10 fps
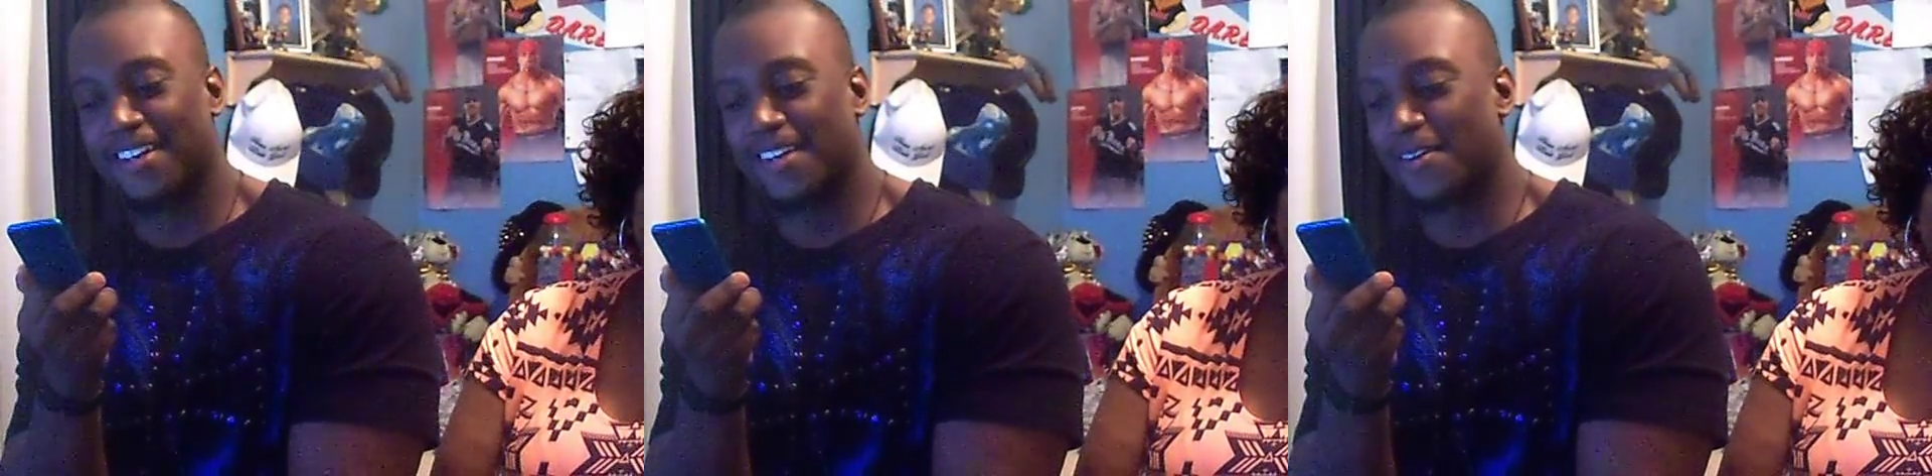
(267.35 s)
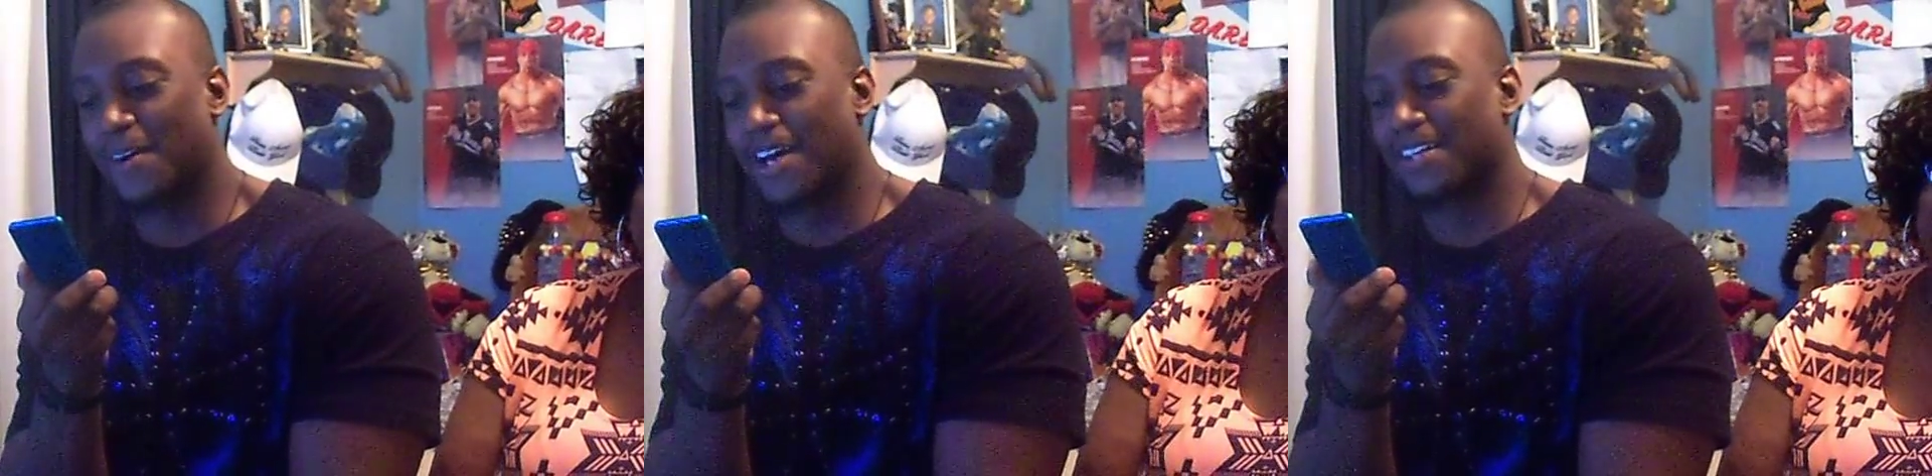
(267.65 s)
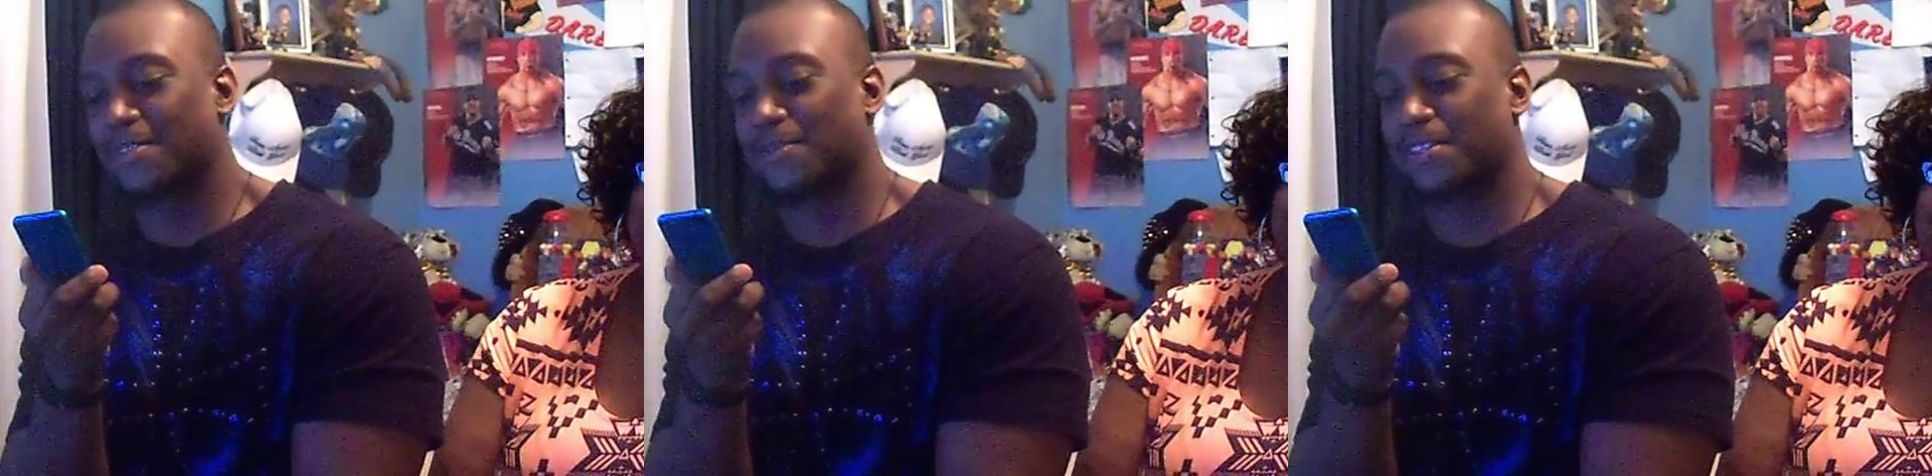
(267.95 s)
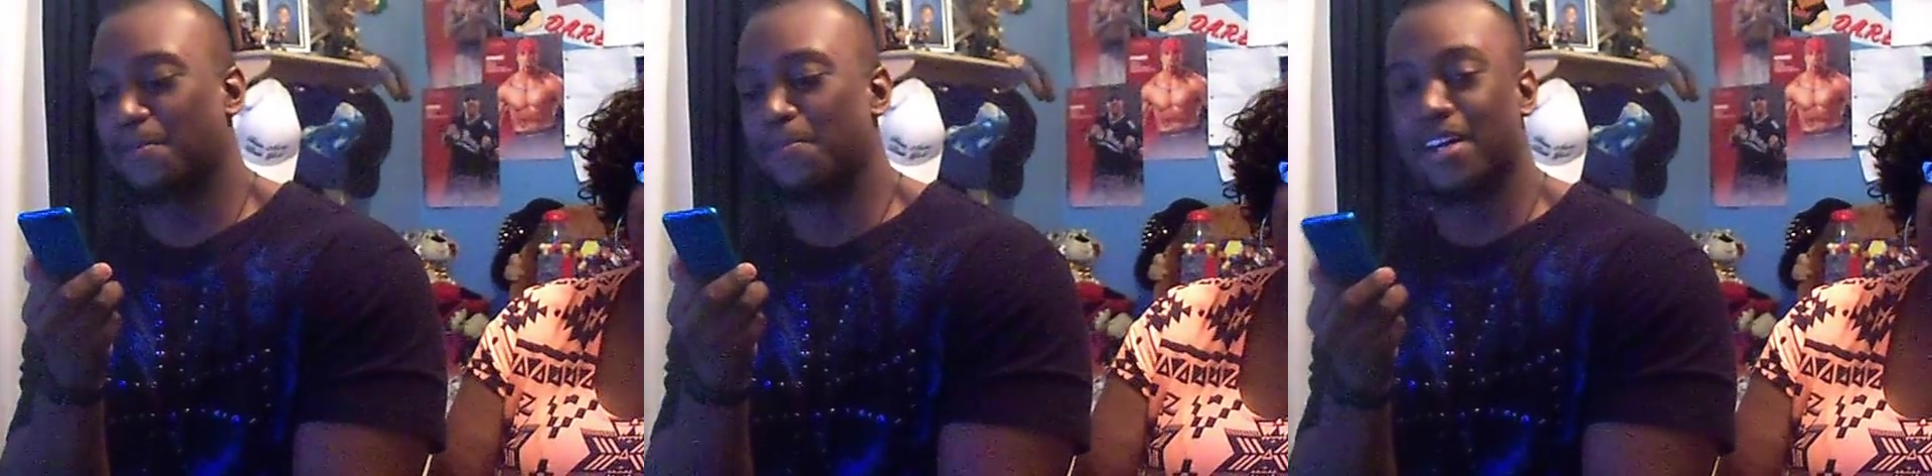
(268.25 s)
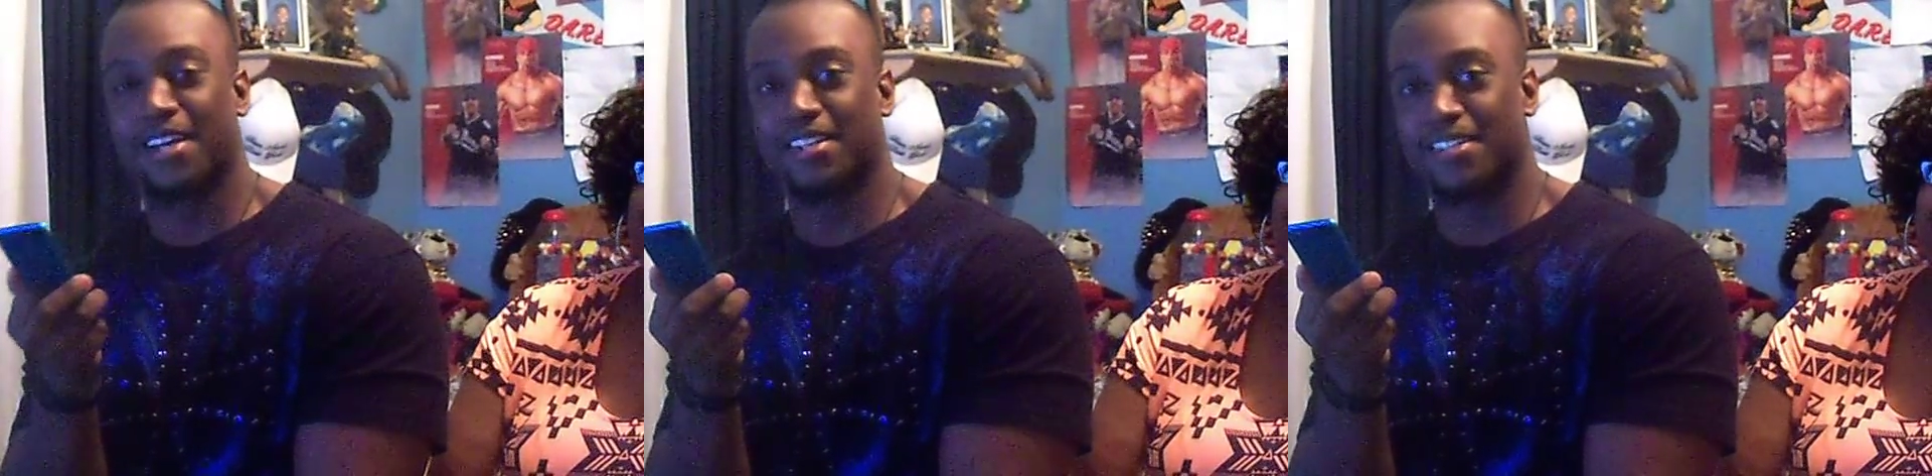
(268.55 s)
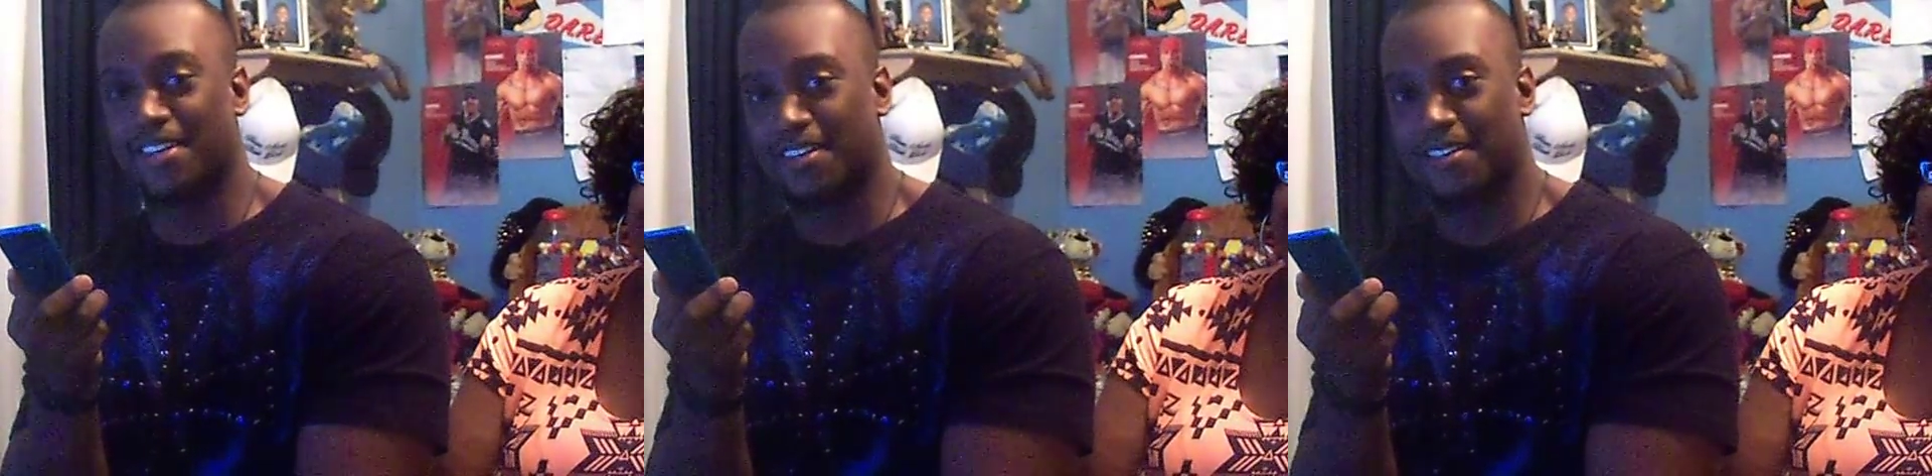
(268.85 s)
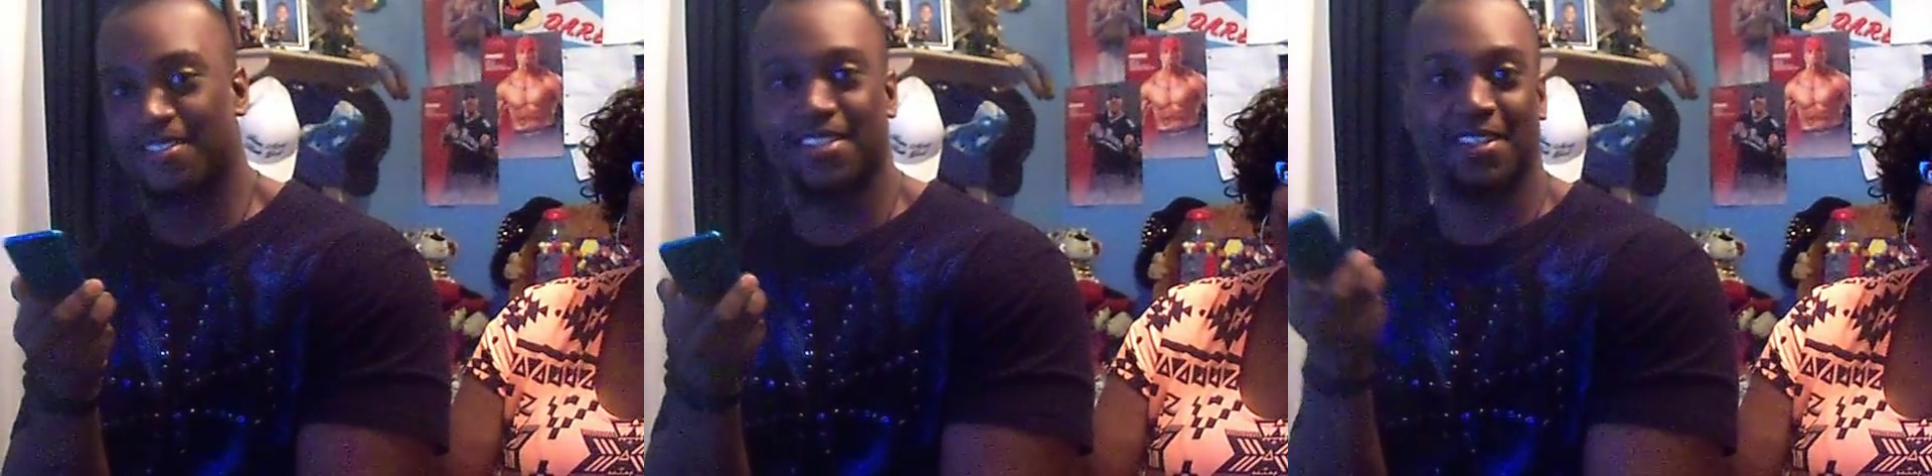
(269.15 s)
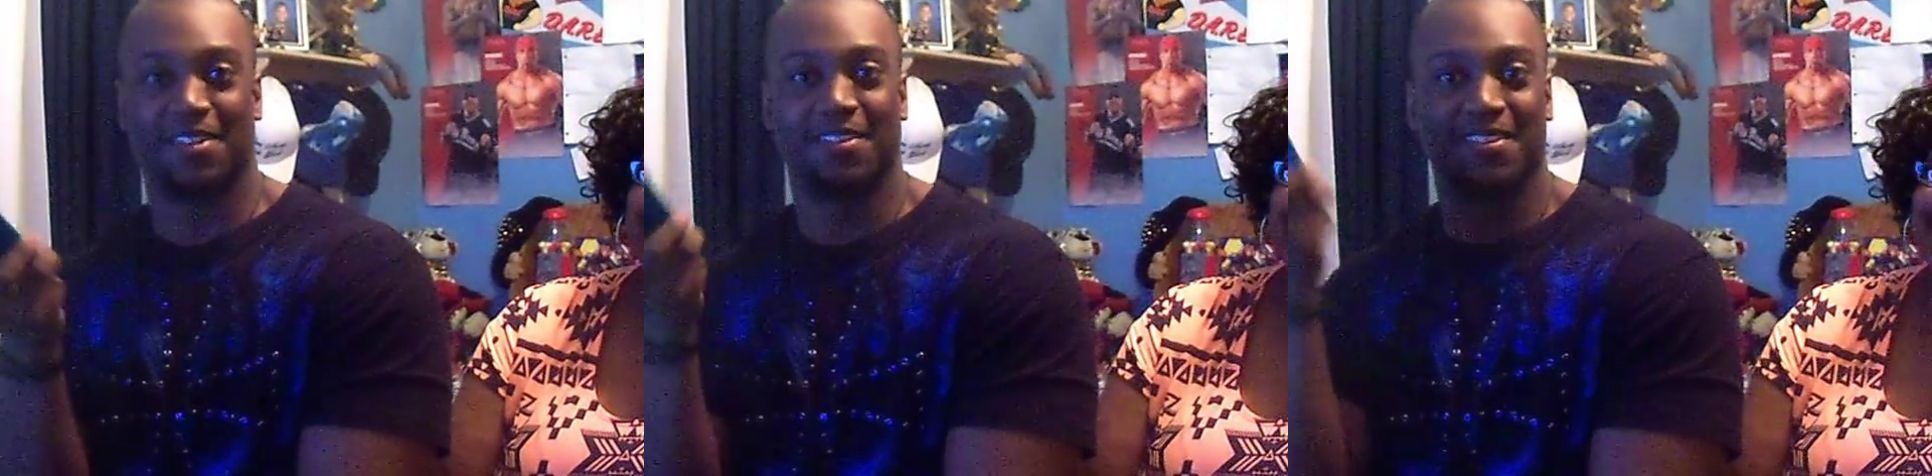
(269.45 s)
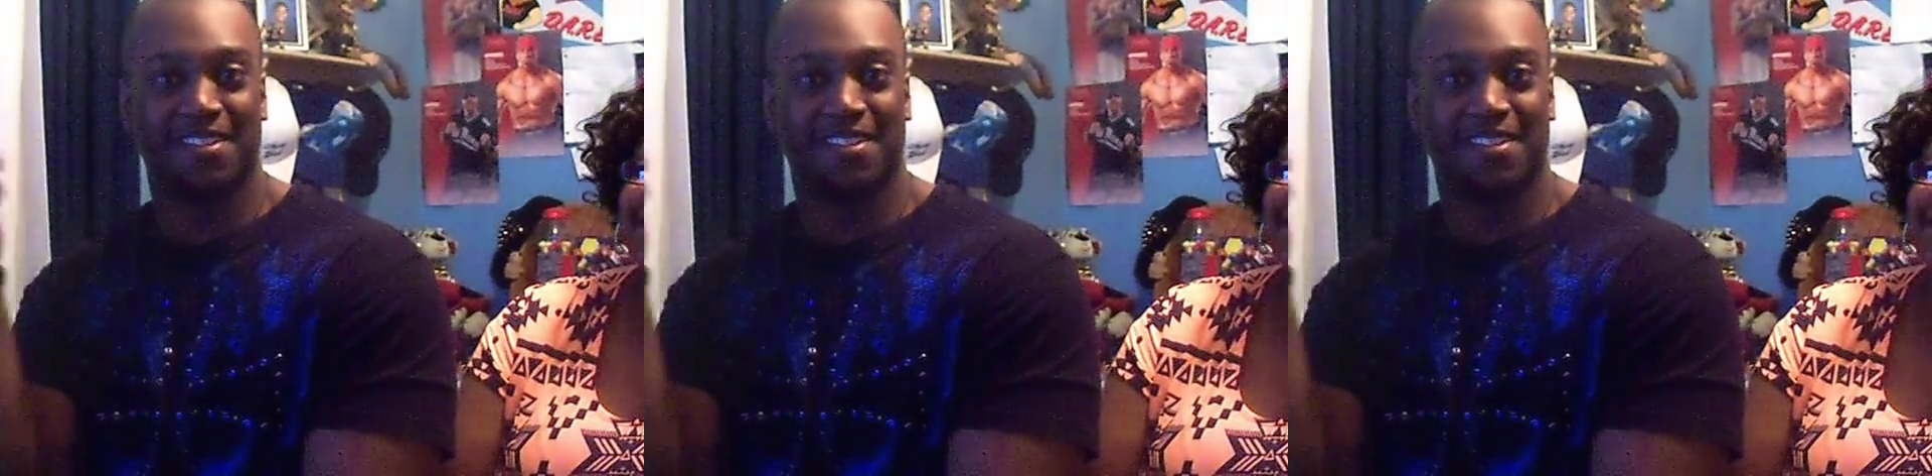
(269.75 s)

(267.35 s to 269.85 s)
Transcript: and you asked the biggest girl, so